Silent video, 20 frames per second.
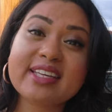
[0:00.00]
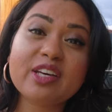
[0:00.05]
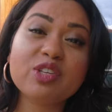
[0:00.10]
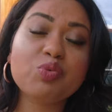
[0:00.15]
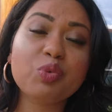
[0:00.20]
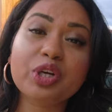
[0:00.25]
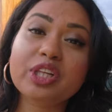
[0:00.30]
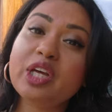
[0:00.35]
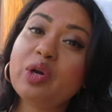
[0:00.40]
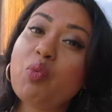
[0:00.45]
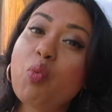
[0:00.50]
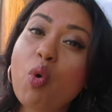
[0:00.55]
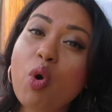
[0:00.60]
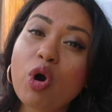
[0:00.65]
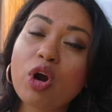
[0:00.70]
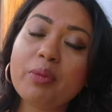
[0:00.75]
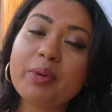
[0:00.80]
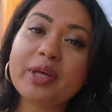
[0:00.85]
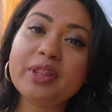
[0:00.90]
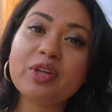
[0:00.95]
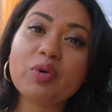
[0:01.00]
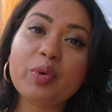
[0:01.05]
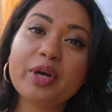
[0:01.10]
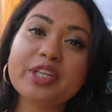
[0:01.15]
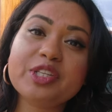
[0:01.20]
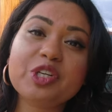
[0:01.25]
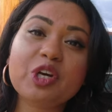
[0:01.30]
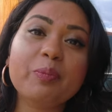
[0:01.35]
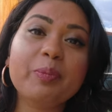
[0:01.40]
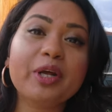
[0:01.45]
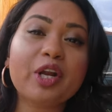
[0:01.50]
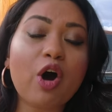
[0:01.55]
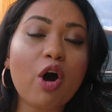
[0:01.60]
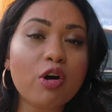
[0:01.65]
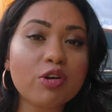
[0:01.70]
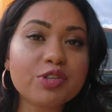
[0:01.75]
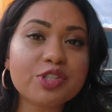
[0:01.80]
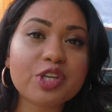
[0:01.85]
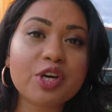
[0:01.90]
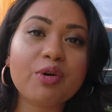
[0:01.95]
stays really warm in the winter, but
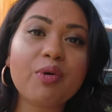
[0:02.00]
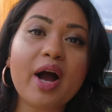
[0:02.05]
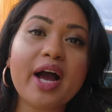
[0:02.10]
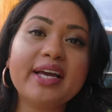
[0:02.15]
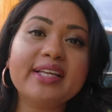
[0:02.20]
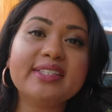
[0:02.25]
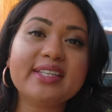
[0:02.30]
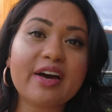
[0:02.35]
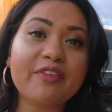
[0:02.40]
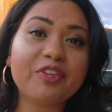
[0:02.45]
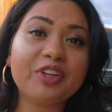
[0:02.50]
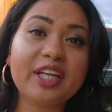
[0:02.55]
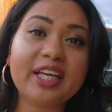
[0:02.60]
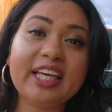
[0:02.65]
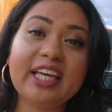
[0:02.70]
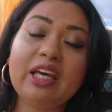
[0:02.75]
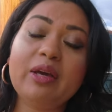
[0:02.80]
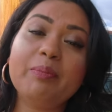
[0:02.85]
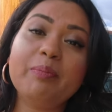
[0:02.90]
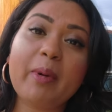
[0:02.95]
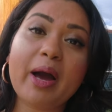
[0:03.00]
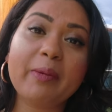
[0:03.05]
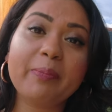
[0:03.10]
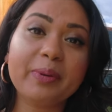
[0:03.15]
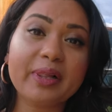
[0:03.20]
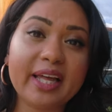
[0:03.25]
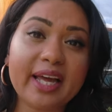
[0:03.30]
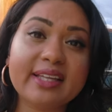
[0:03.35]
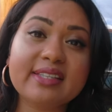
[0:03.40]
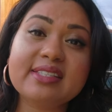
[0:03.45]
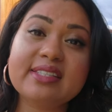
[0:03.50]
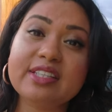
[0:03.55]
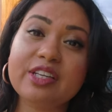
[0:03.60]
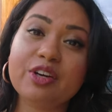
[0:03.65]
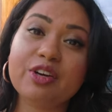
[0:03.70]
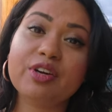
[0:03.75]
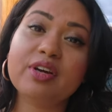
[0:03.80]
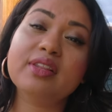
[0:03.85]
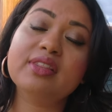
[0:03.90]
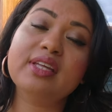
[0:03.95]
also I definitely keep my plants
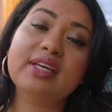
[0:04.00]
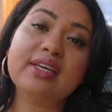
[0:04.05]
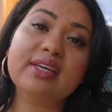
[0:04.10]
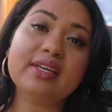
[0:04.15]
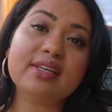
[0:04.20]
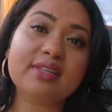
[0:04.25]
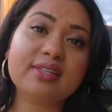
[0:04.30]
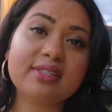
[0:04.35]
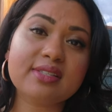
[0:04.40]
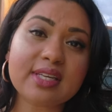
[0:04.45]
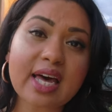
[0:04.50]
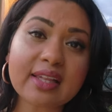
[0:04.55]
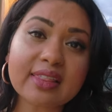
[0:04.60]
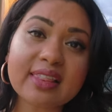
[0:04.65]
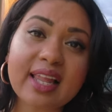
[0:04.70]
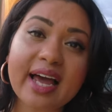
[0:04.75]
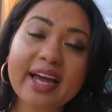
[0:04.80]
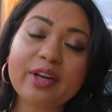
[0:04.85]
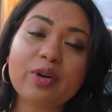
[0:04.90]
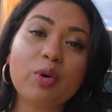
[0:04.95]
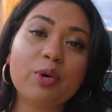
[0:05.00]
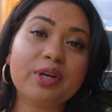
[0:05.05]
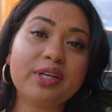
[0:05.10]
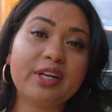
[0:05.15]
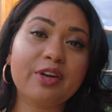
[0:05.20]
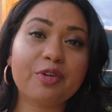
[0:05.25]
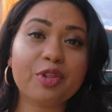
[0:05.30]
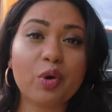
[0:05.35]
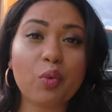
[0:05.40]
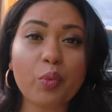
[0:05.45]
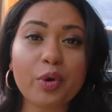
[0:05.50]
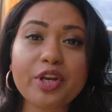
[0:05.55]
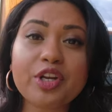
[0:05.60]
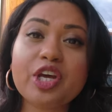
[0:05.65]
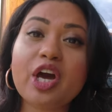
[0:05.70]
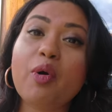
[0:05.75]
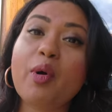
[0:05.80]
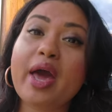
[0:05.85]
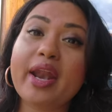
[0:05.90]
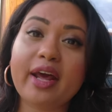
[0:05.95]
near the sunlight or near the
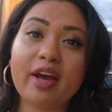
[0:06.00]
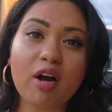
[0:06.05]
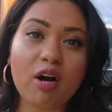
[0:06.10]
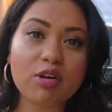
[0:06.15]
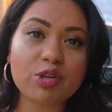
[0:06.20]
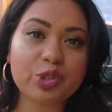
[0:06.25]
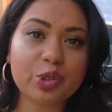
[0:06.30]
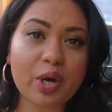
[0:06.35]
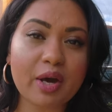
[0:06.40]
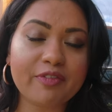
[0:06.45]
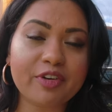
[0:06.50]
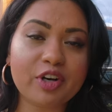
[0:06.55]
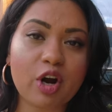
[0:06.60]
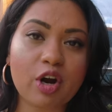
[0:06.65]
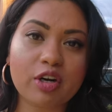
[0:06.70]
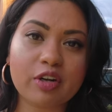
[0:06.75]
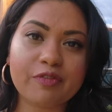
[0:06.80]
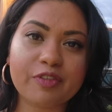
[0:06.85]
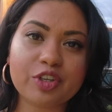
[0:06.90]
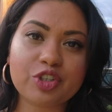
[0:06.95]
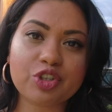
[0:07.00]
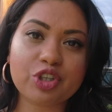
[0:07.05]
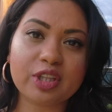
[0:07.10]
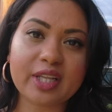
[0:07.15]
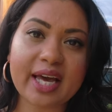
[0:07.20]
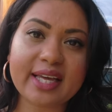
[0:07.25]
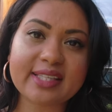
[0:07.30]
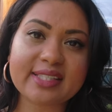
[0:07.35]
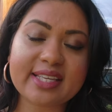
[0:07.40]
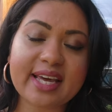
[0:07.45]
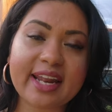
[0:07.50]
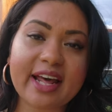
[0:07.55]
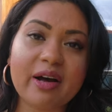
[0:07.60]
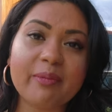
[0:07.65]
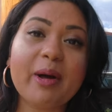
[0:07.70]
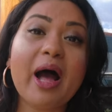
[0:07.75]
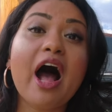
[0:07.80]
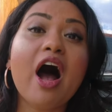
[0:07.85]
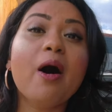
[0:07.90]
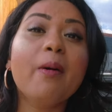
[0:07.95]
window, and I also have an artificial light set
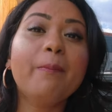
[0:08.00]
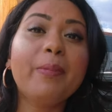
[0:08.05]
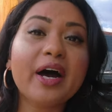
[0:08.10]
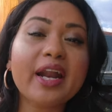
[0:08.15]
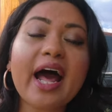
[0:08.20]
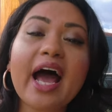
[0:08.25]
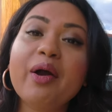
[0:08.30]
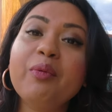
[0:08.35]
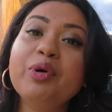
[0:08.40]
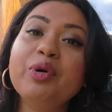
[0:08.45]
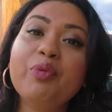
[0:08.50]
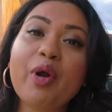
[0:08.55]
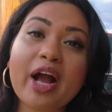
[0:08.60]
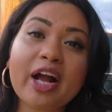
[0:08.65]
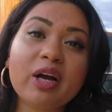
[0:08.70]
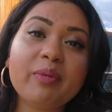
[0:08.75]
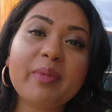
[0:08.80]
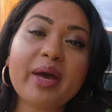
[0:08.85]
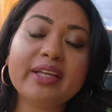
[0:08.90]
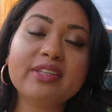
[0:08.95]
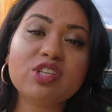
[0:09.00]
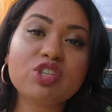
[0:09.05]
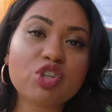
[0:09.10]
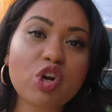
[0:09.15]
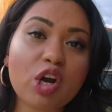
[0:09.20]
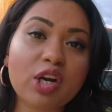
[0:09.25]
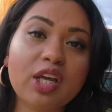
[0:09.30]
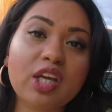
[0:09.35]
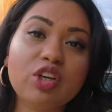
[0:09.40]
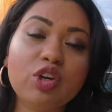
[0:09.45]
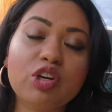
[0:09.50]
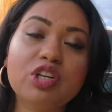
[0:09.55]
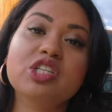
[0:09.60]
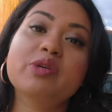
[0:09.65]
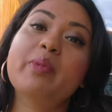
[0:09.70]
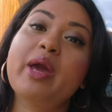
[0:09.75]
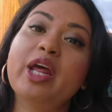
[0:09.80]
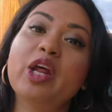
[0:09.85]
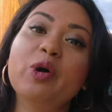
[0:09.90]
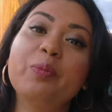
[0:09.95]
up. But I would recommend starting your
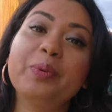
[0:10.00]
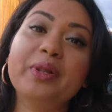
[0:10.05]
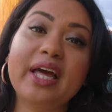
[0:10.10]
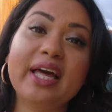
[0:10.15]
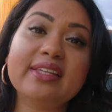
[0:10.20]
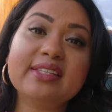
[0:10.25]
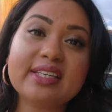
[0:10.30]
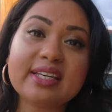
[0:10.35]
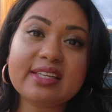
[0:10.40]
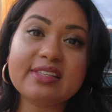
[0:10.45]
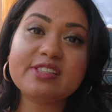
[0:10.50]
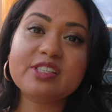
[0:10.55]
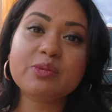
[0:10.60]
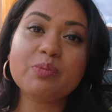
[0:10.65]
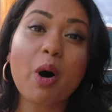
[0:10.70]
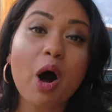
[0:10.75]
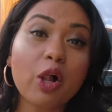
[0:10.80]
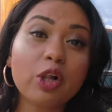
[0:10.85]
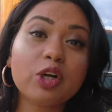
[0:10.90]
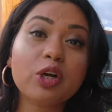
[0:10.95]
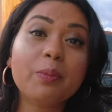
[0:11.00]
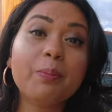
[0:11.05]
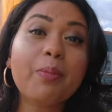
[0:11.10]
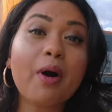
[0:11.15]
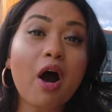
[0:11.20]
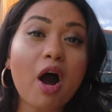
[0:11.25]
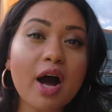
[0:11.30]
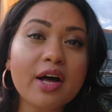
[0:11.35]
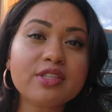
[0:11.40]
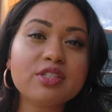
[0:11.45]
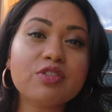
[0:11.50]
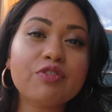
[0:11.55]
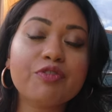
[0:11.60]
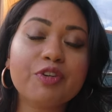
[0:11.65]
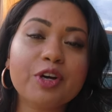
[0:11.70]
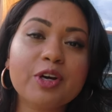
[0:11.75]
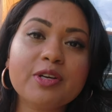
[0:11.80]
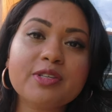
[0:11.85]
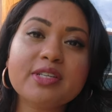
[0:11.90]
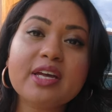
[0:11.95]
tomato plants in smaller pots
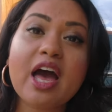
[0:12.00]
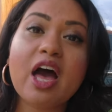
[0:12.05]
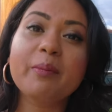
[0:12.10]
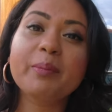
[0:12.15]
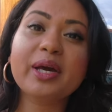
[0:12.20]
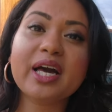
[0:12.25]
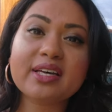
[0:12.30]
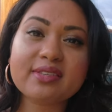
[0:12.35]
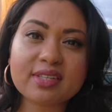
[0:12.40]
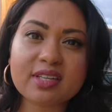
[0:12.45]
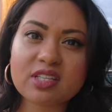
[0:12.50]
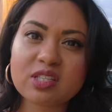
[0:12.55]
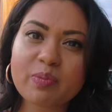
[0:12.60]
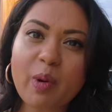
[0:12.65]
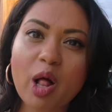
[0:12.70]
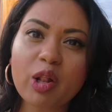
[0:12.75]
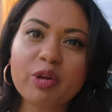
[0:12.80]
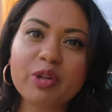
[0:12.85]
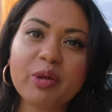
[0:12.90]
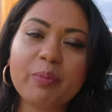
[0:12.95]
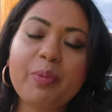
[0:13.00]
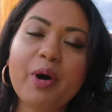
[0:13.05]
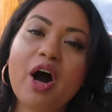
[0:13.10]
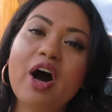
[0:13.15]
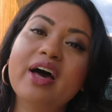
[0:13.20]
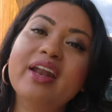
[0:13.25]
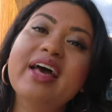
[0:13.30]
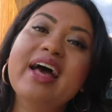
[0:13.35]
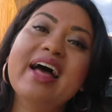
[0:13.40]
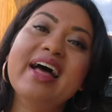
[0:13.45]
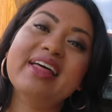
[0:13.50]
first, because the smaller the pot,